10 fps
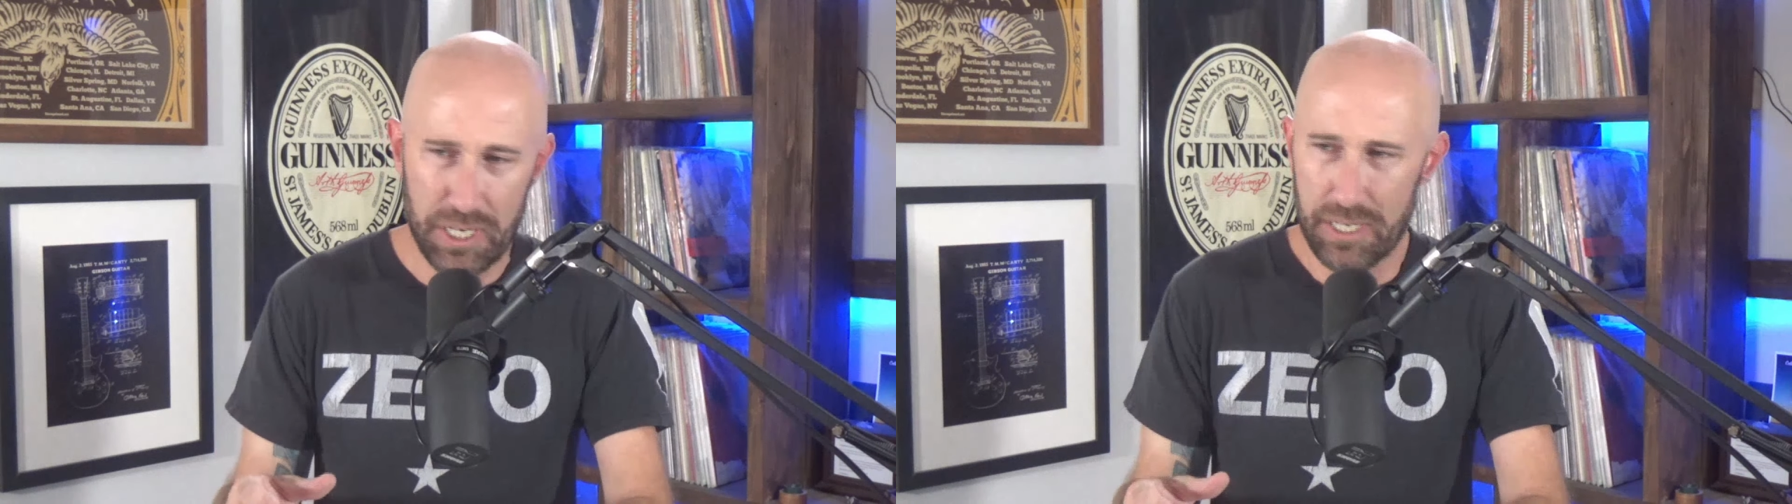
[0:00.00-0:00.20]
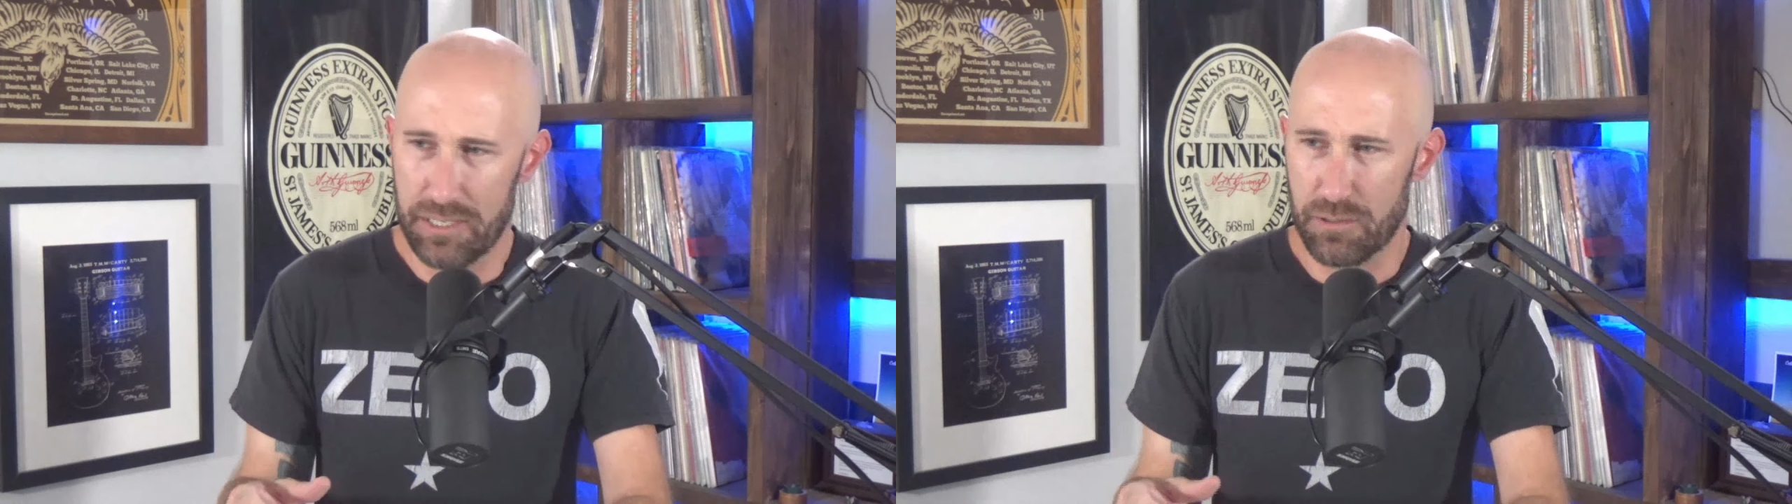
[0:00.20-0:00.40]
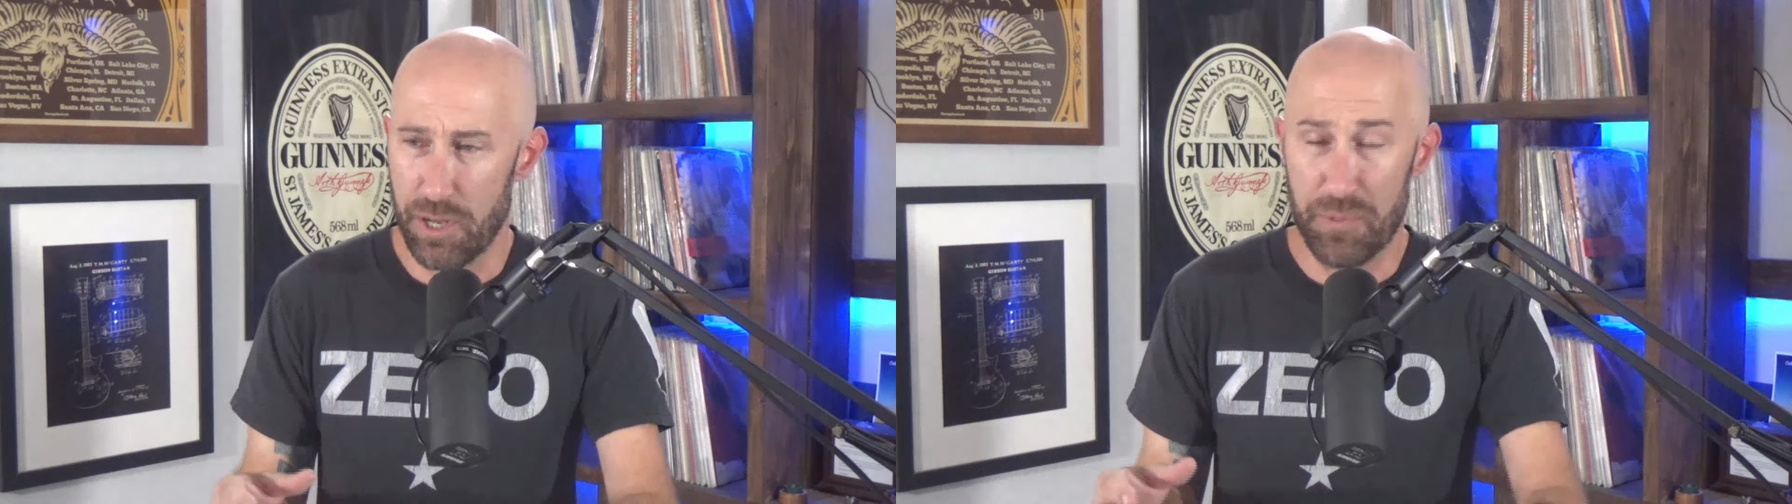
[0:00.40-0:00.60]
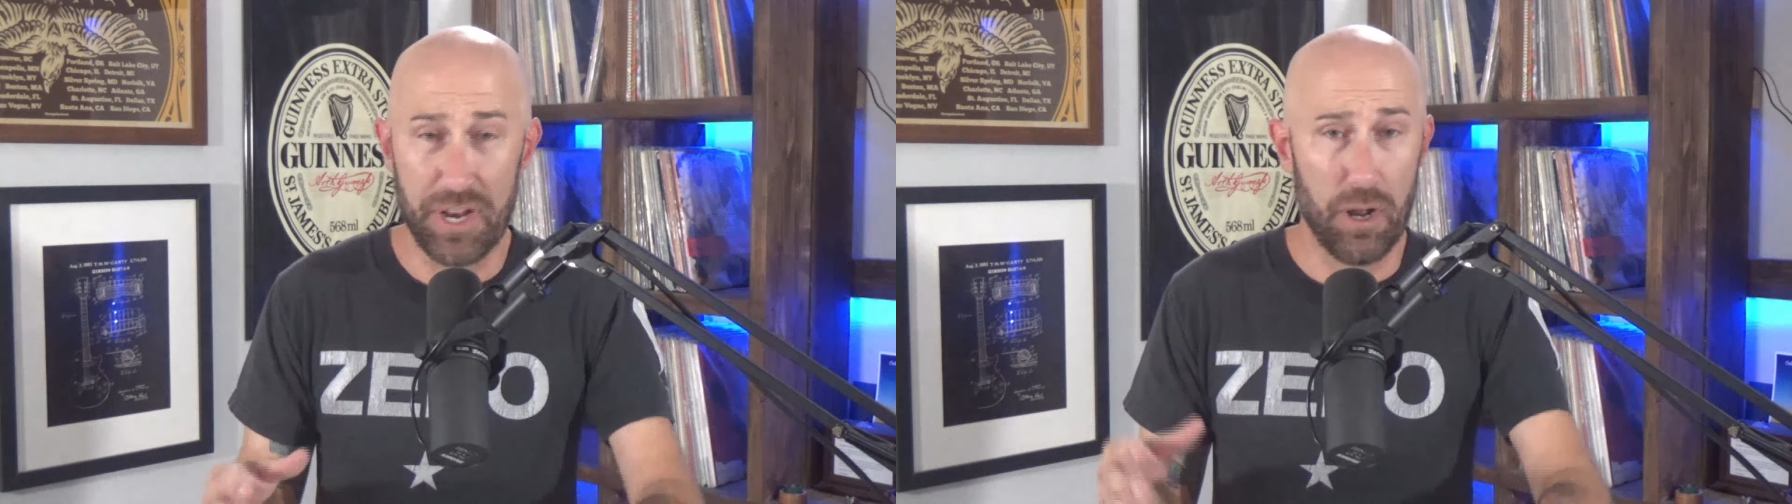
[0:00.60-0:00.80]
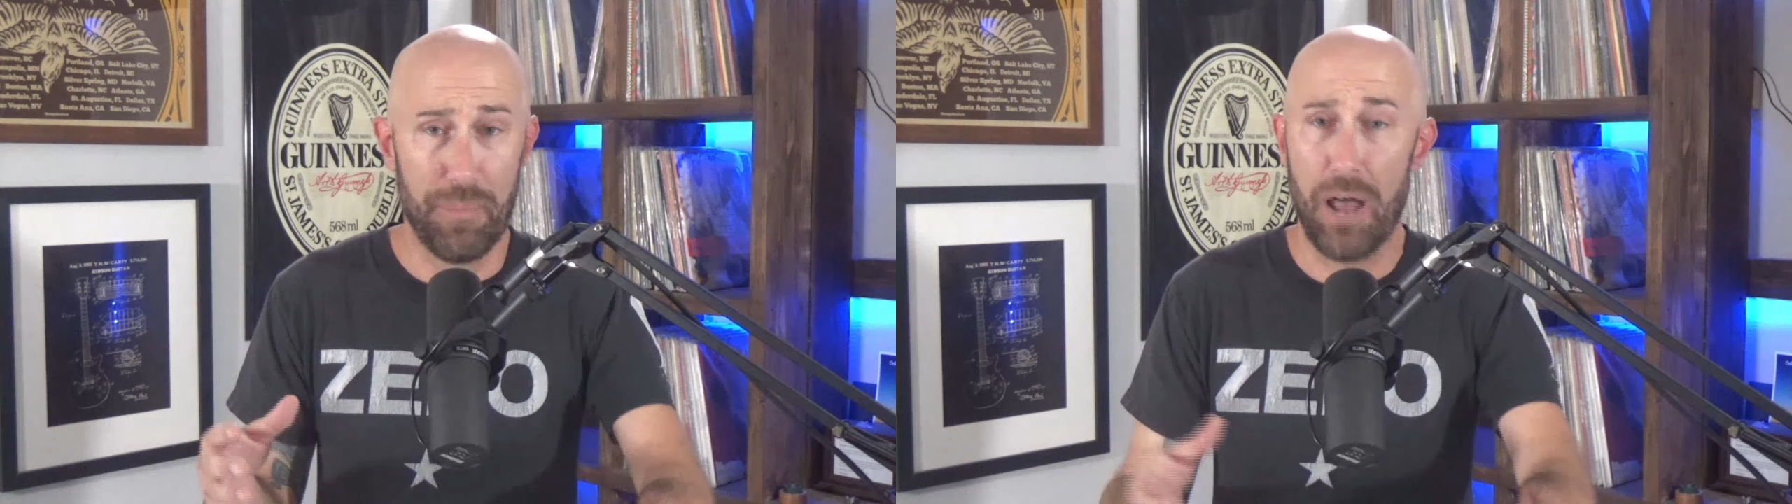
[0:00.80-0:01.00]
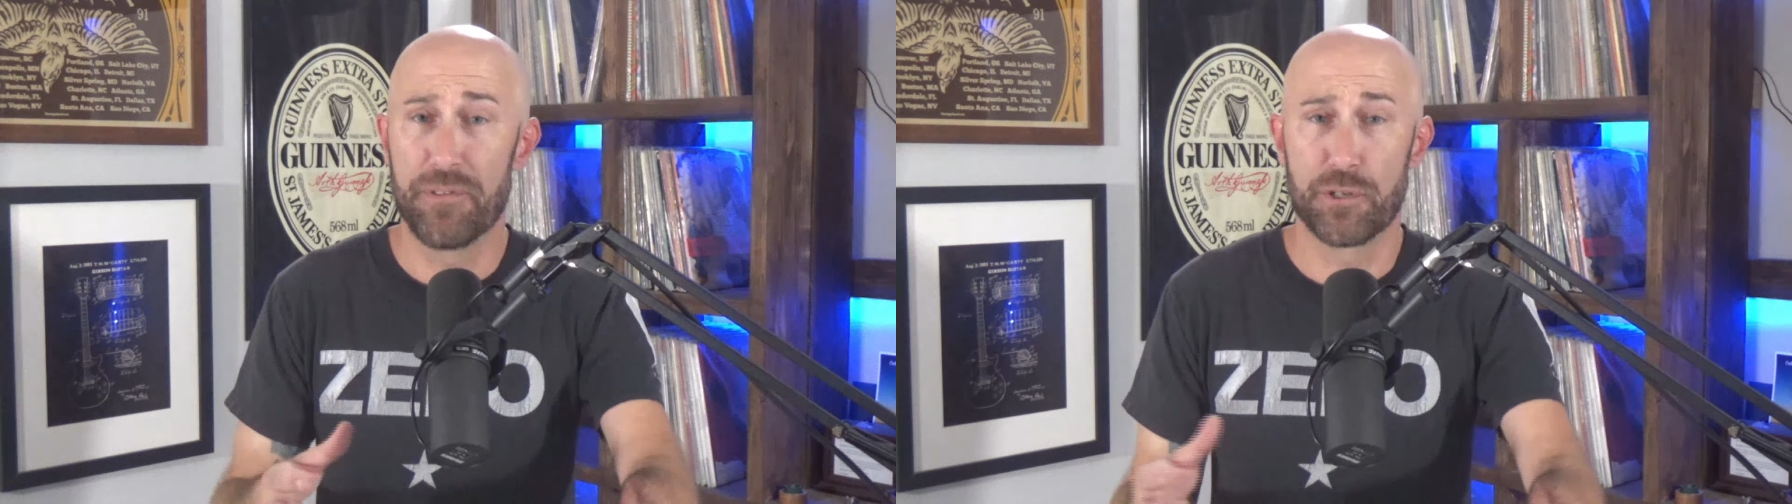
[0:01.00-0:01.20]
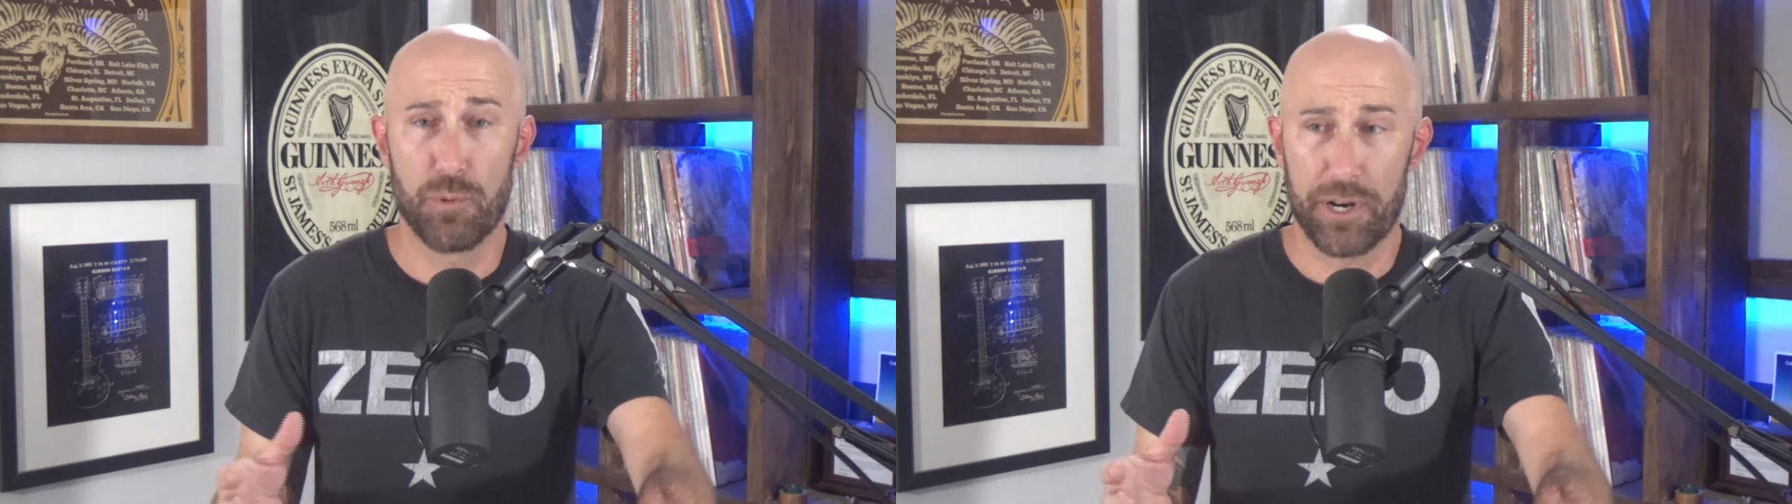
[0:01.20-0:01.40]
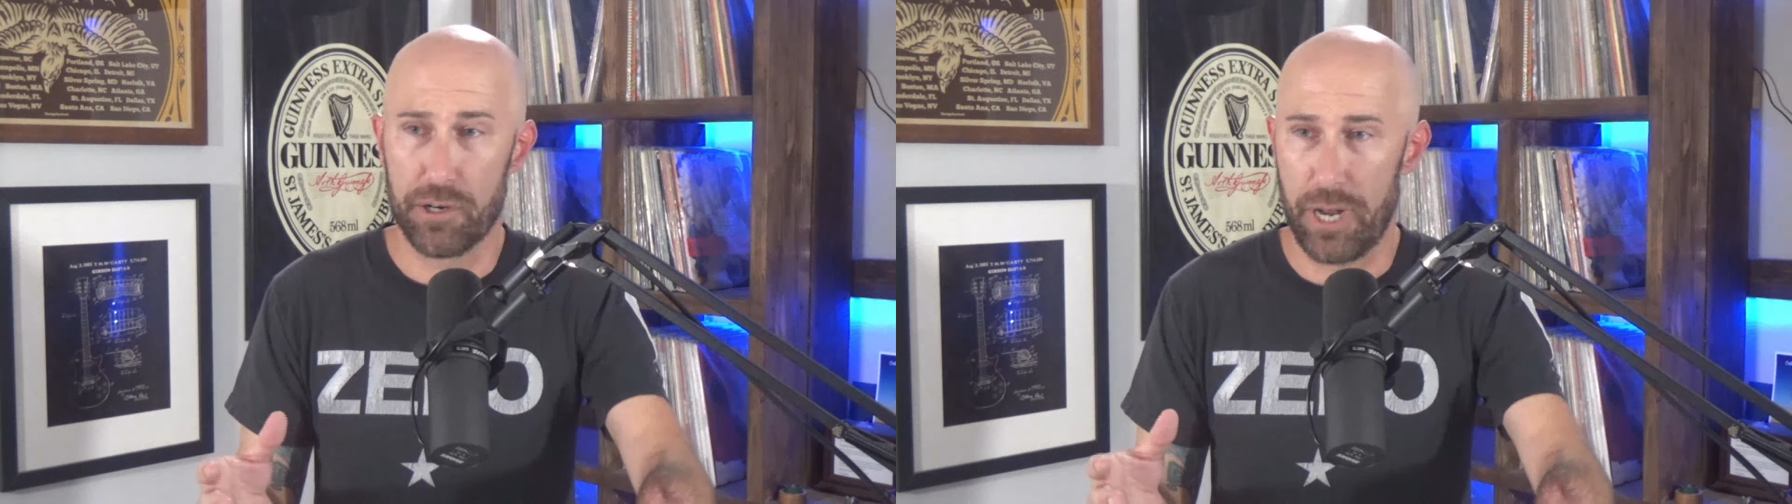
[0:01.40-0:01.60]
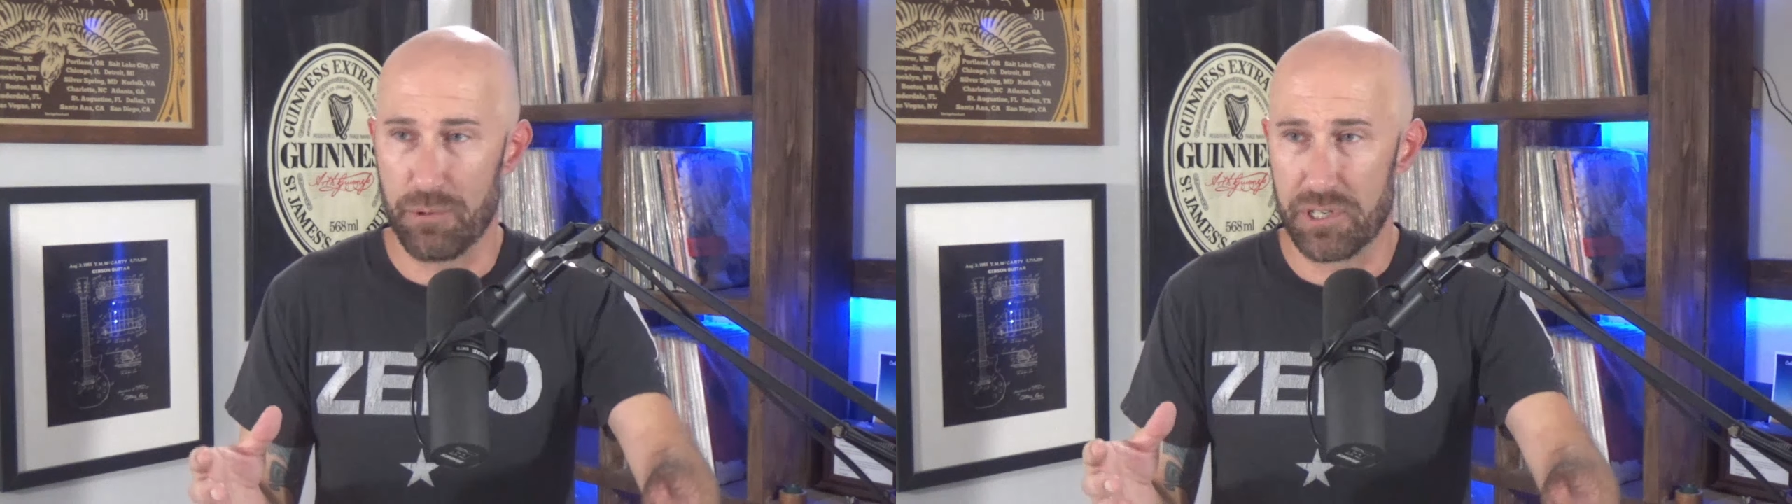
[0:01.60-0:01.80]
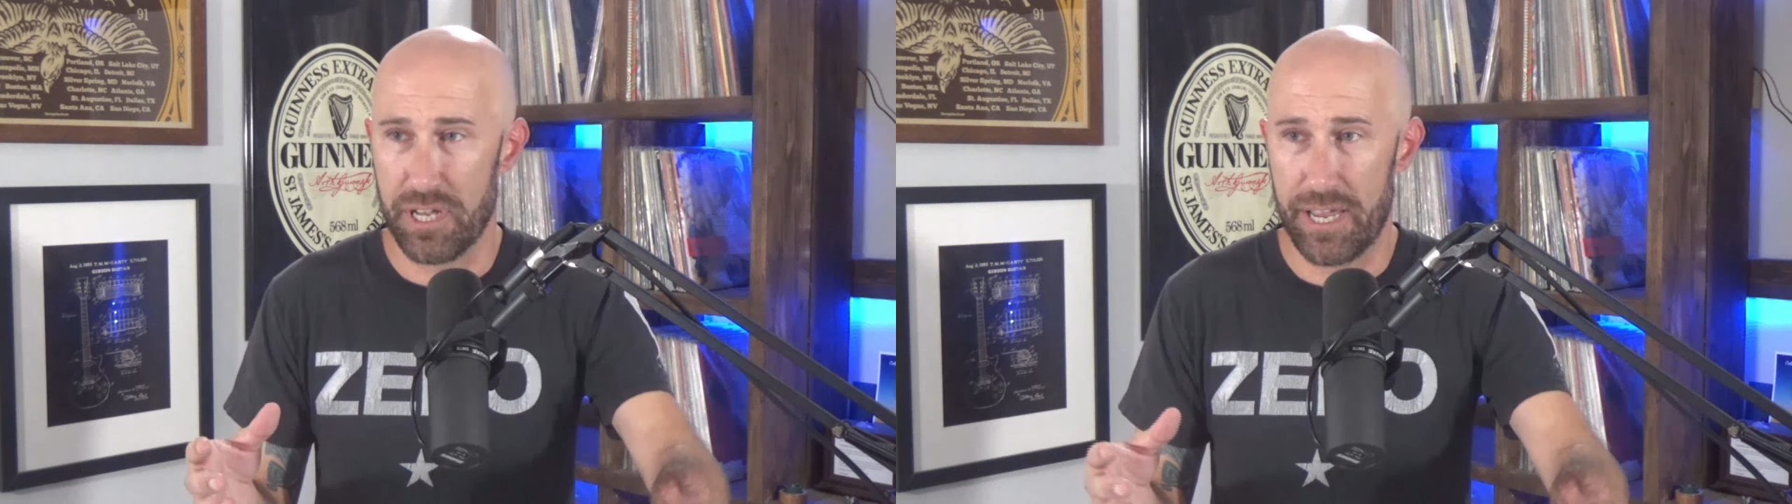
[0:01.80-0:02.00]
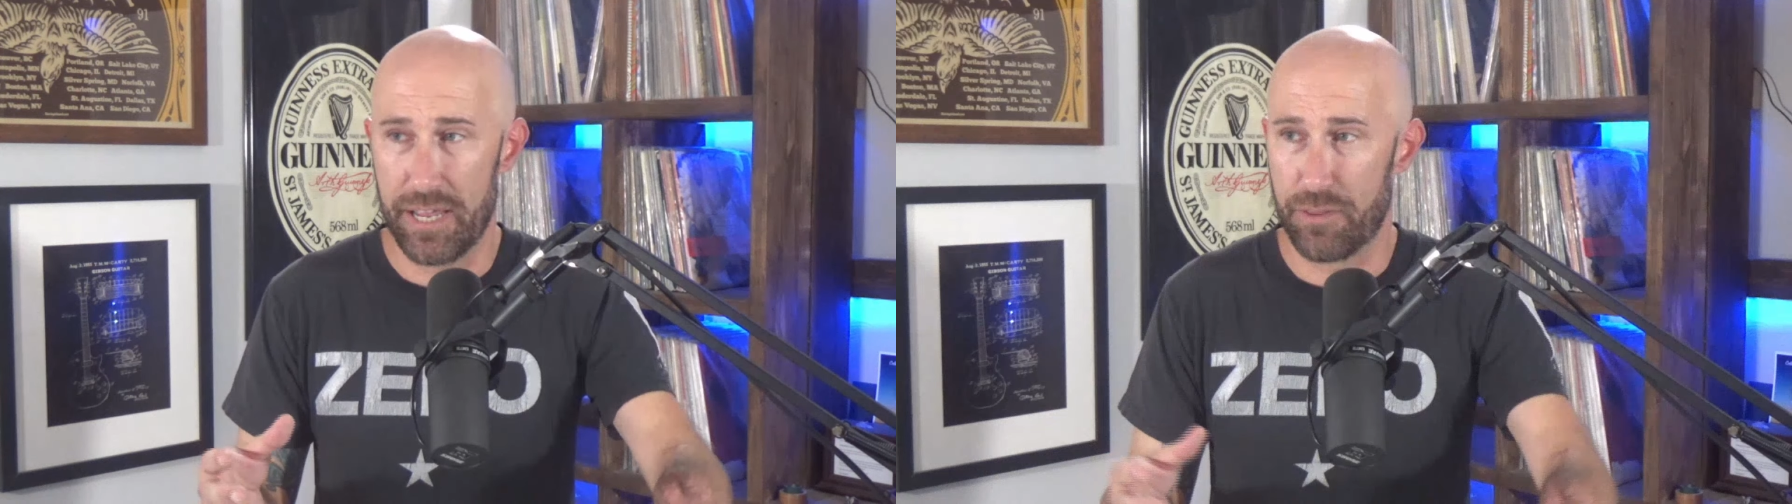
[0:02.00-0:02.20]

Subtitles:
Something about this record, I would say,